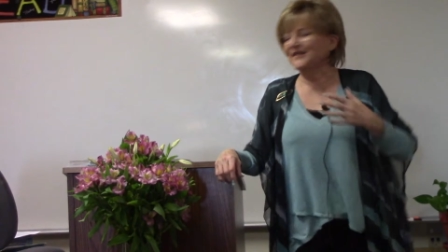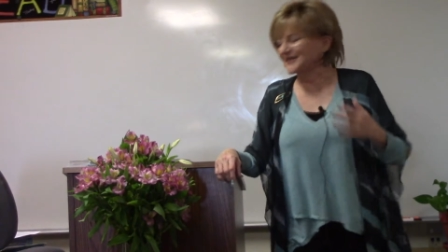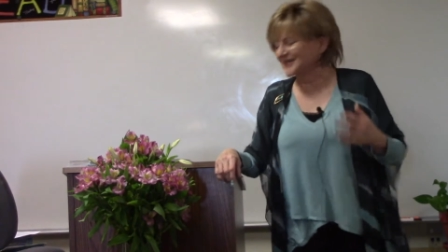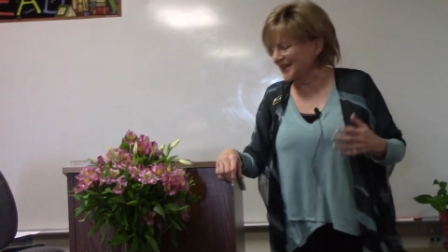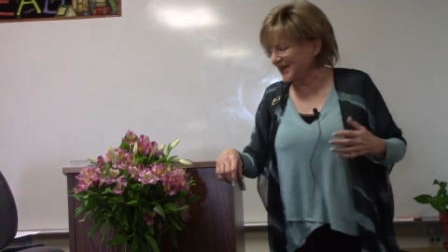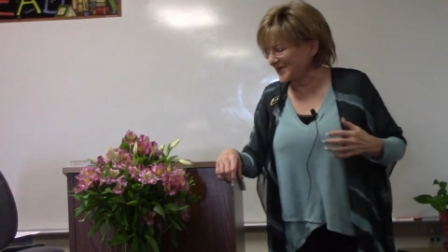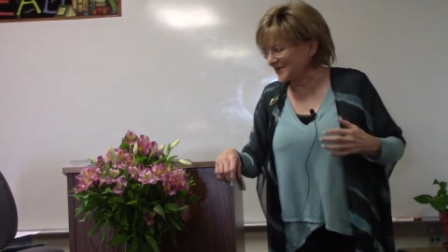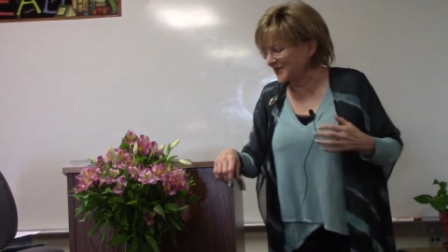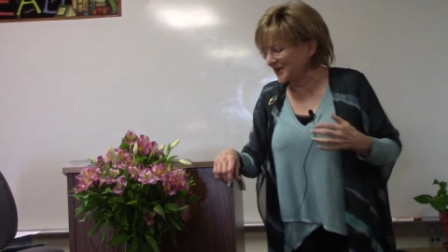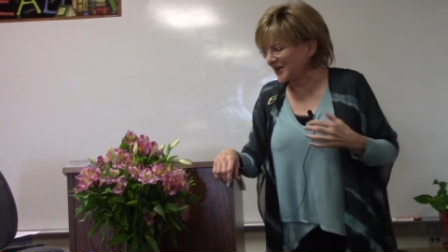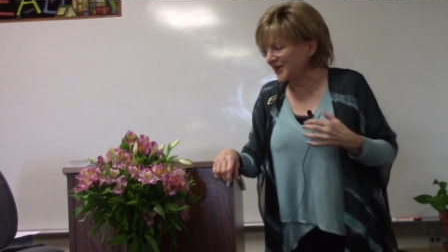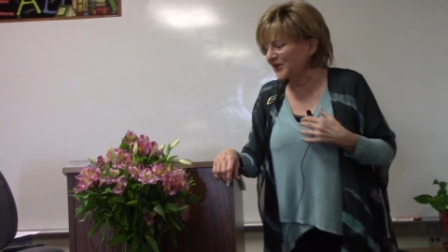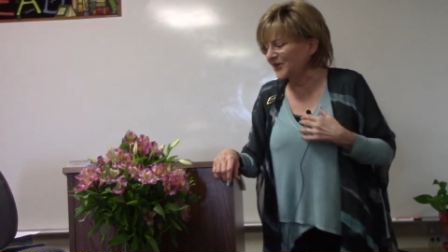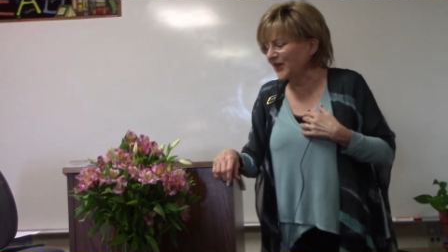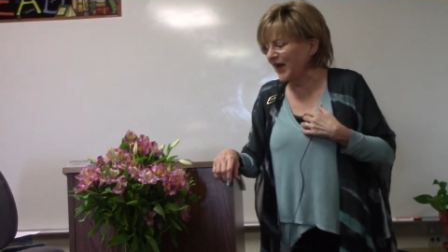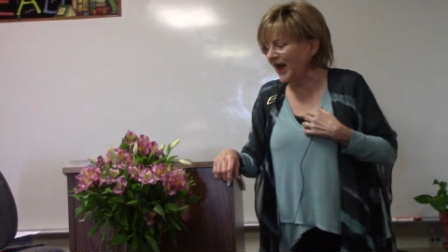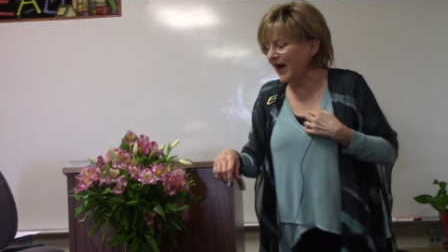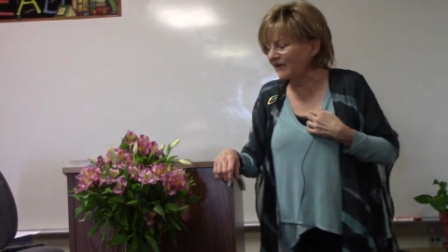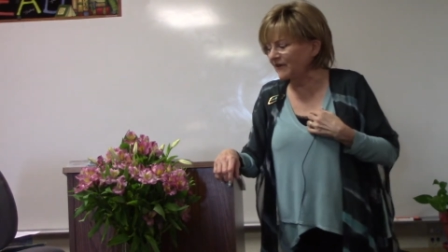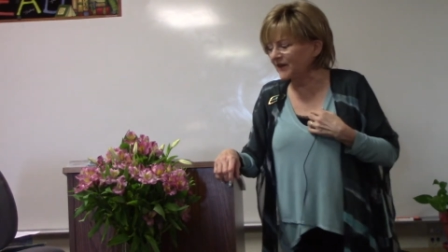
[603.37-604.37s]
tell him. And he'll
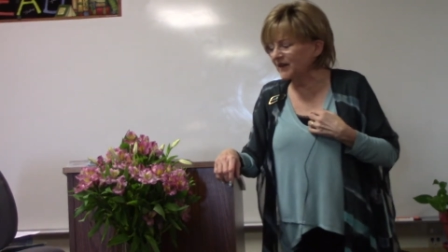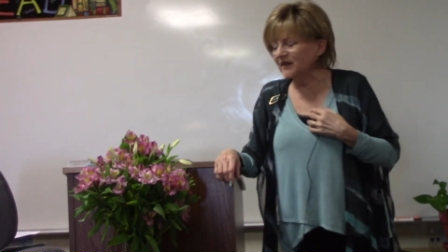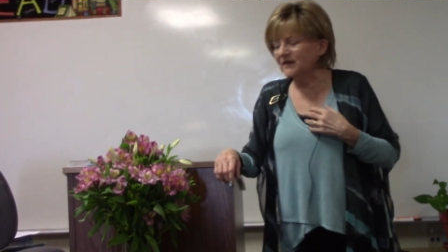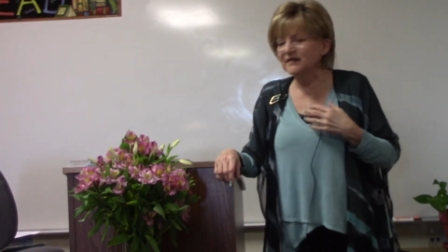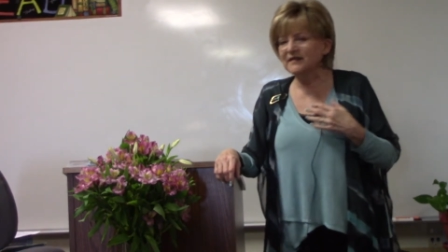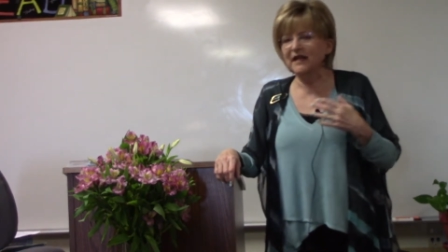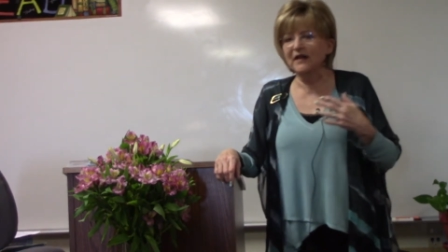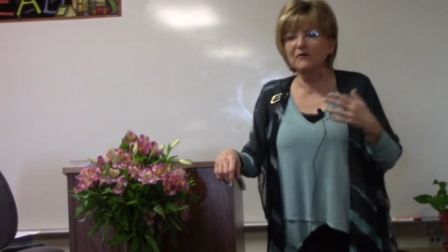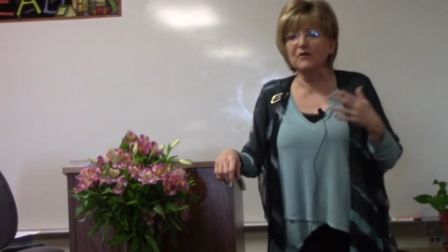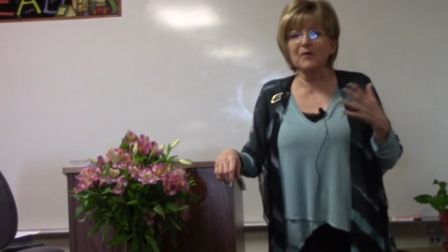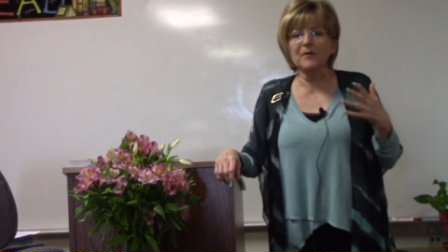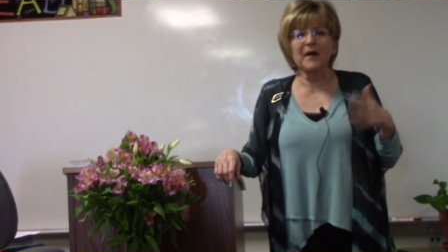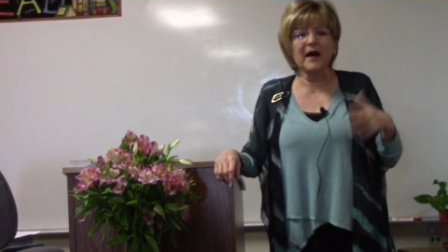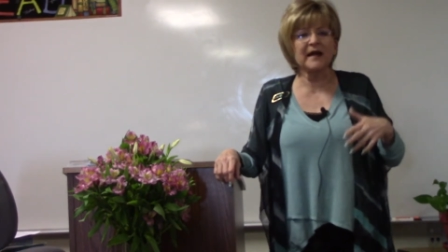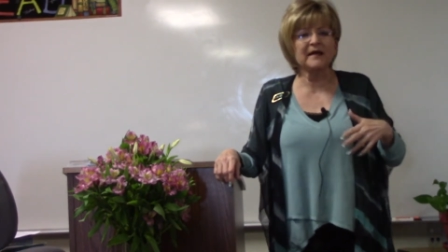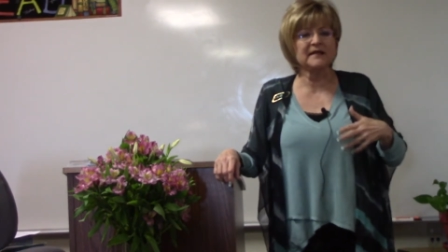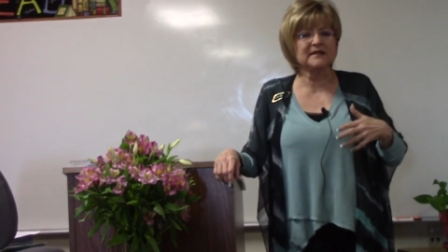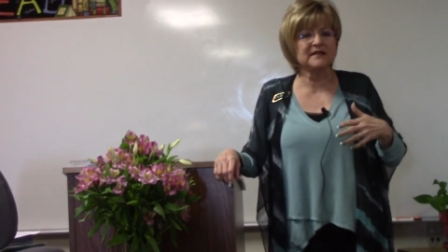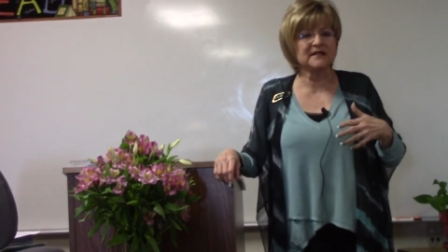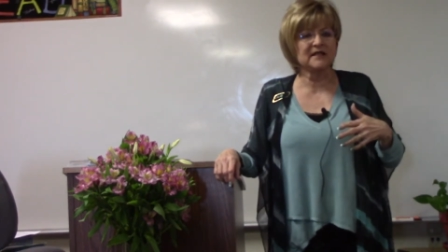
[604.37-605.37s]
laugh and he'll say, Well,
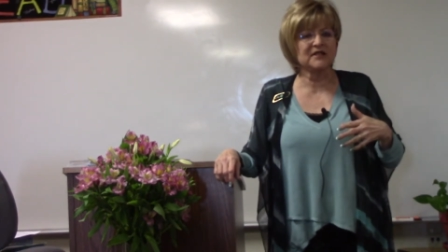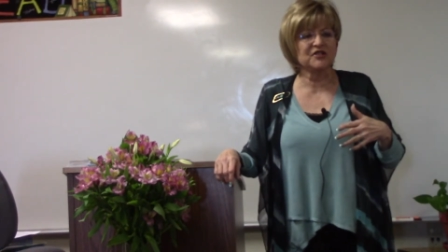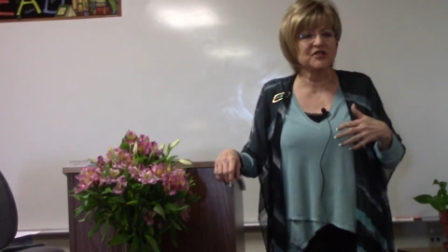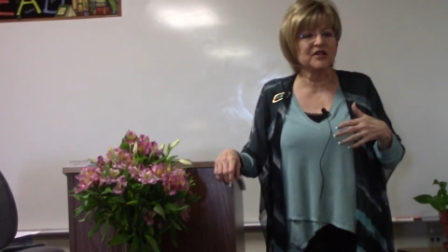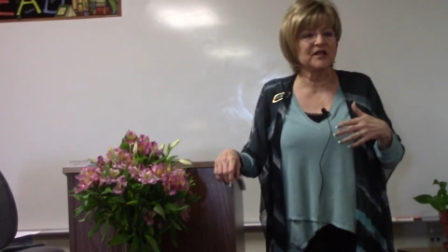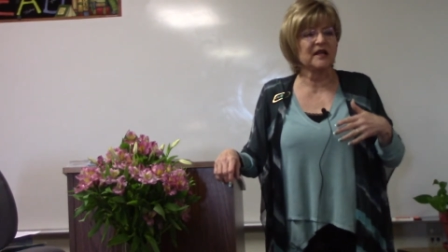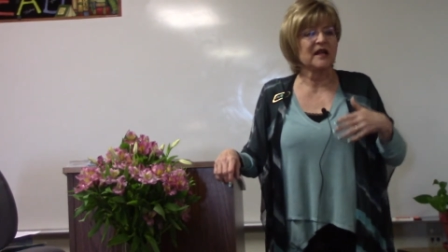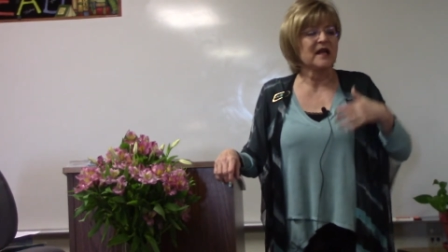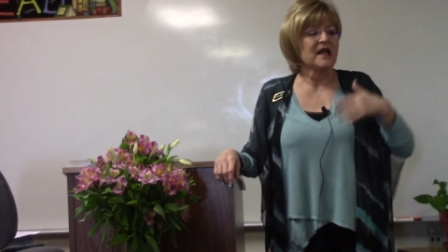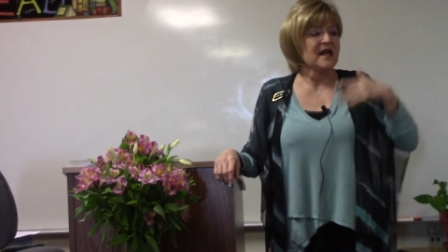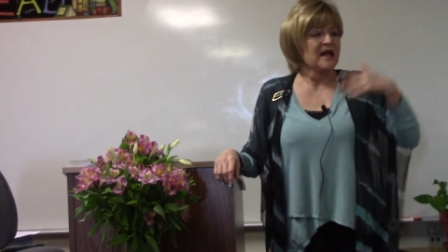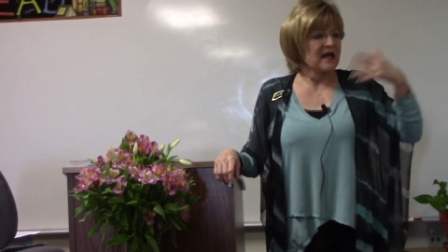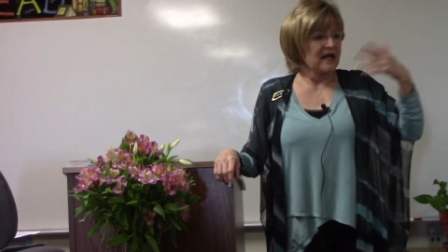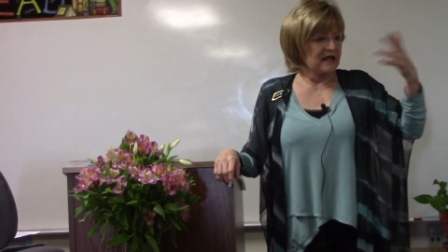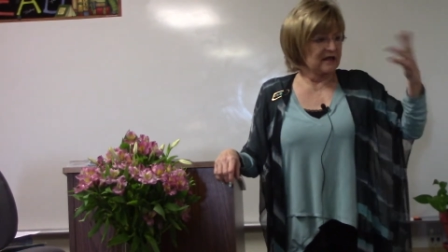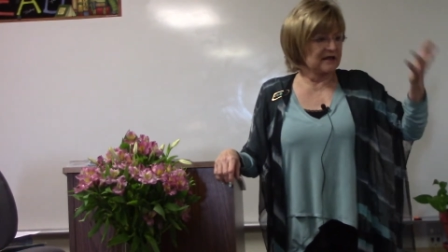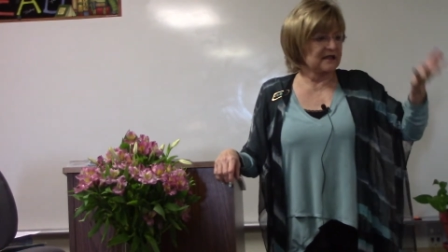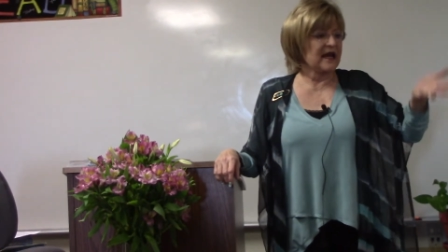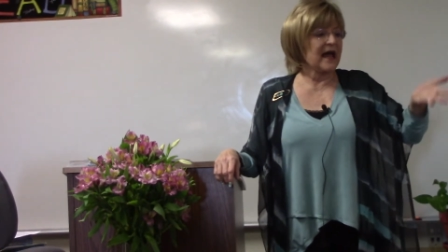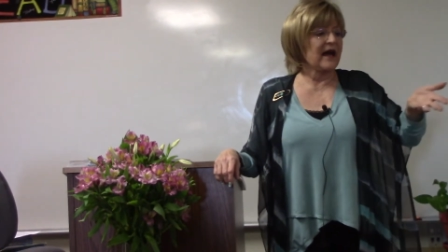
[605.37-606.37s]
my decision
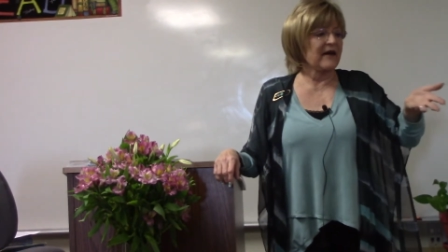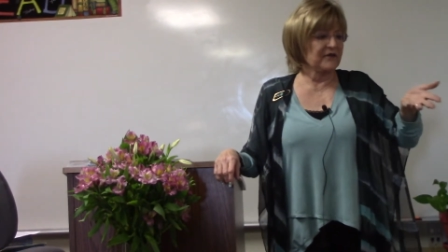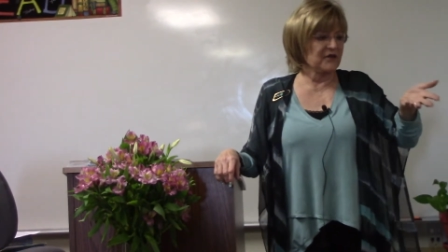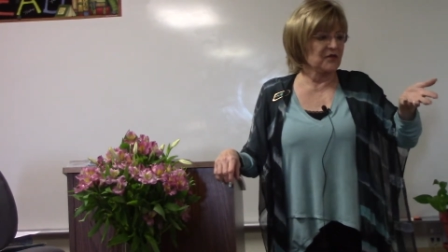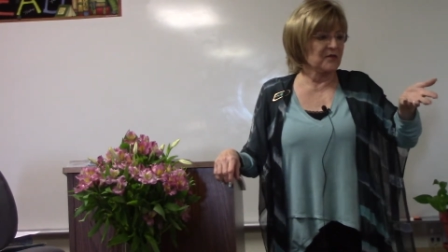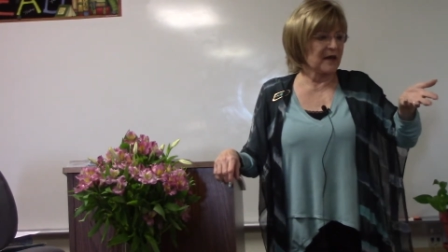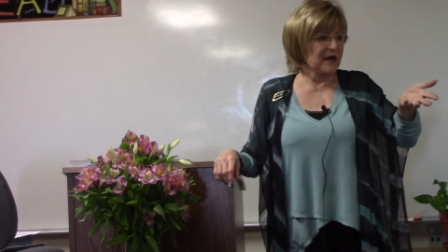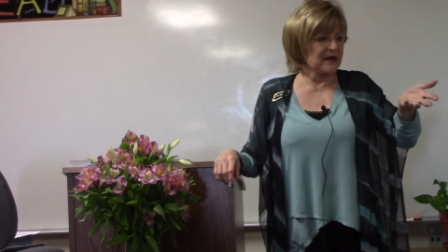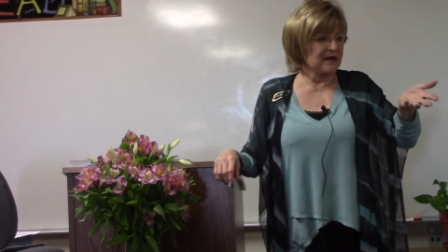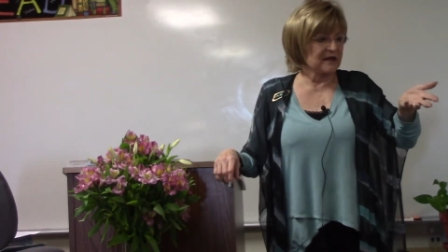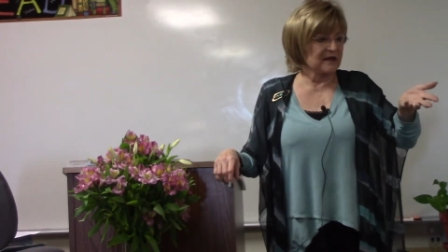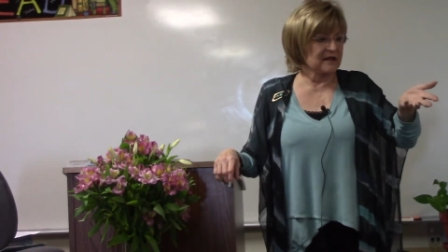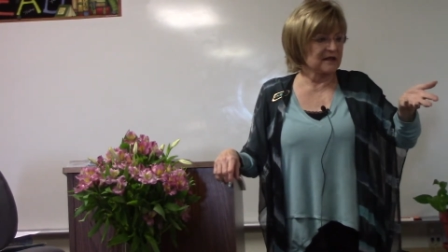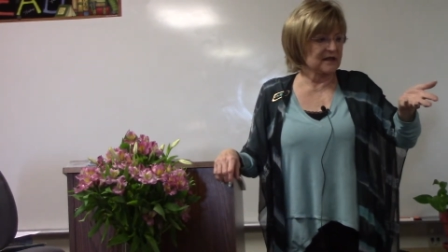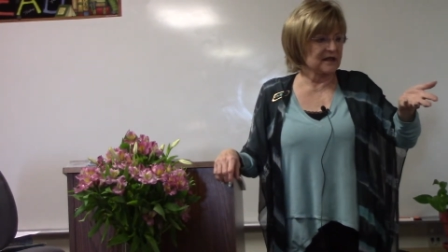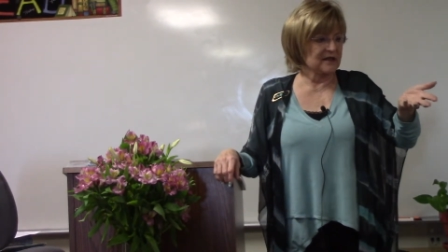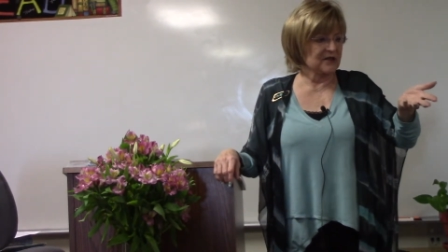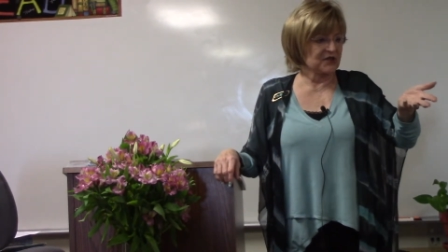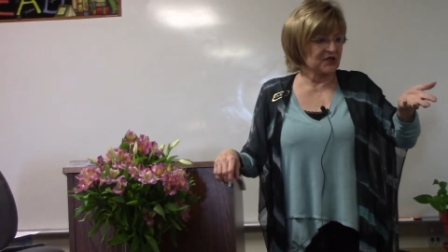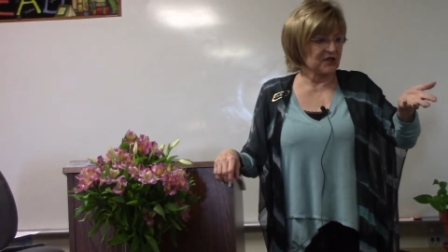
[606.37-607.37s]
is to have you make the
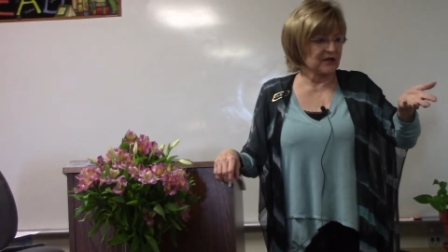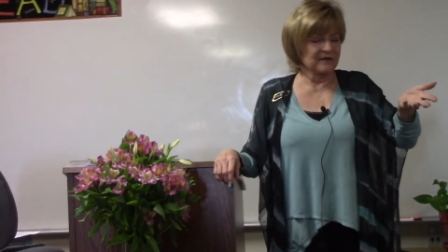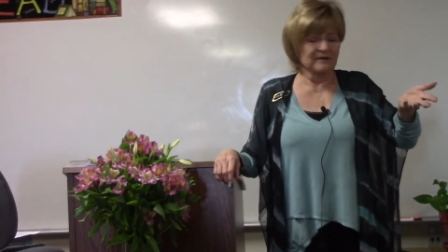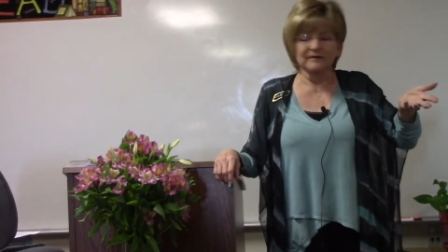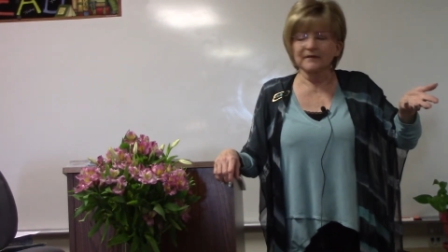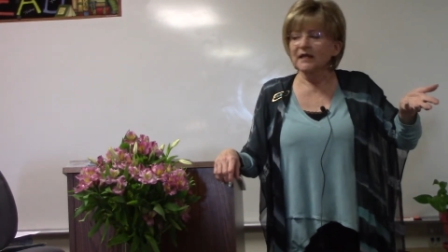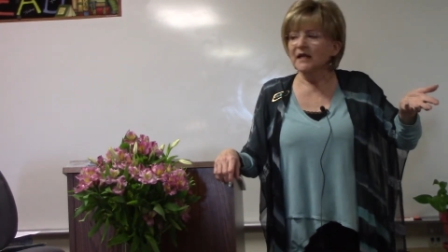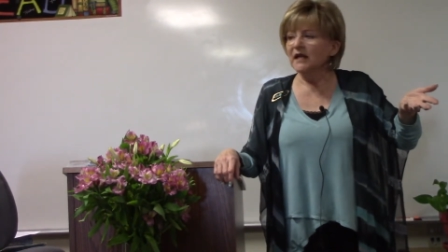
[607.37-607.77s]
decision.